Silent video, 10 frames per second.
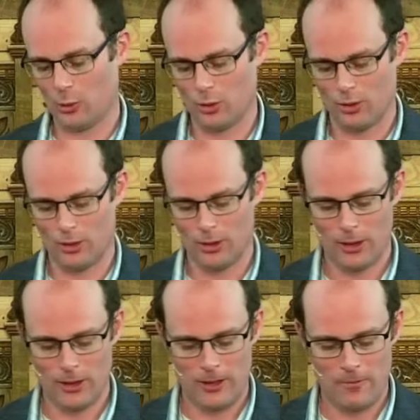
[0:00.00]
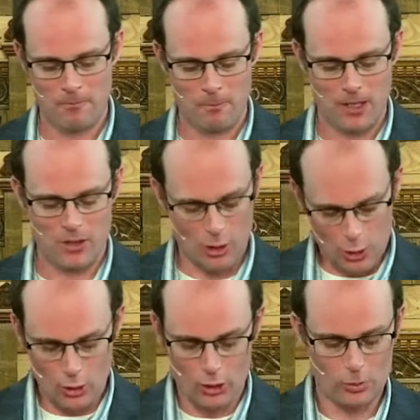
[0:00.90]
law. It's the
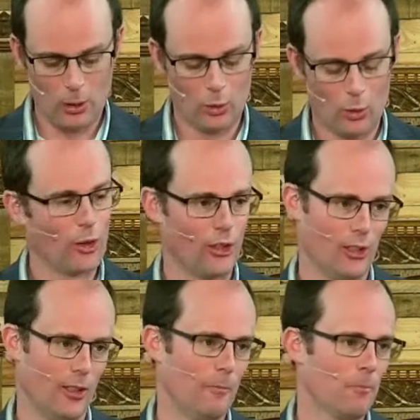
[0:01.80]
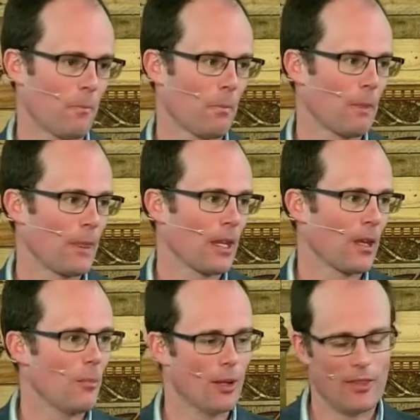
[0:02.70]
gospel order.
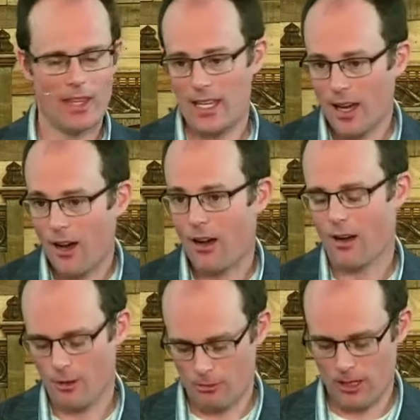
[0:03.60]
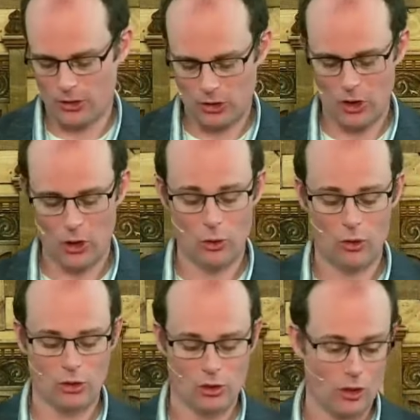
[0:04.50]
But they are
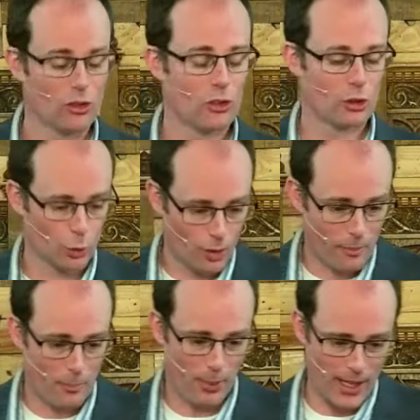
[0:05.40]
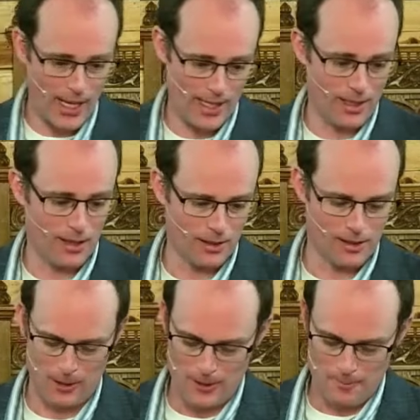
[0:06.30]
rescued to obey.
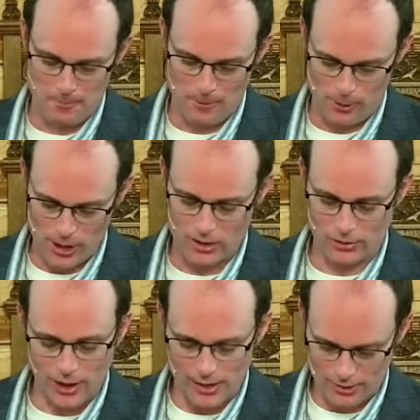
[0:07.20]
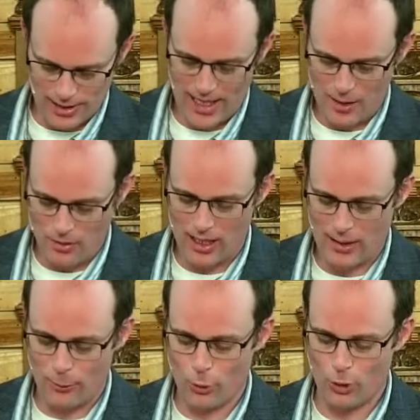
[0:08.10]
Verse 5 Now,
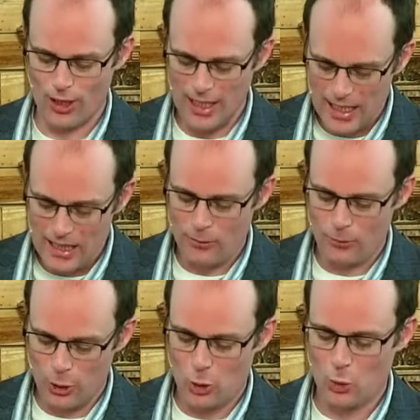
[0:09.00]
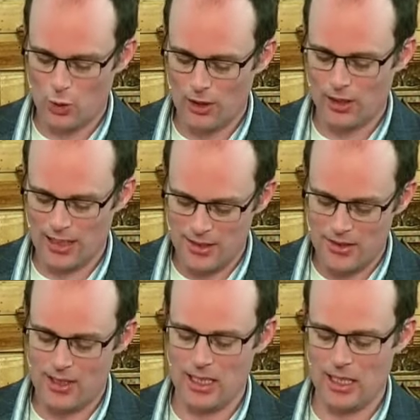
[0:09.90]
therefore, if you will
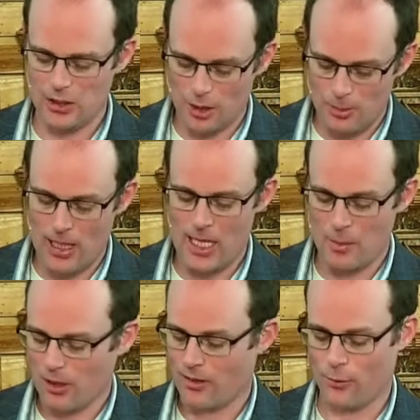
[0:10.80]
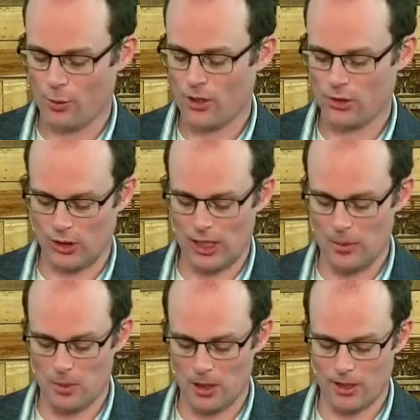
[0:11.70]
indeed obey my voice and
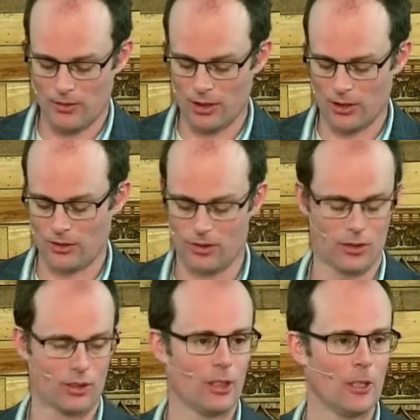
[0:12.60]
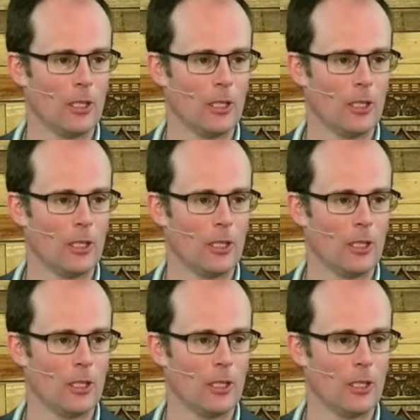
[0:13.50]
keep my covenant,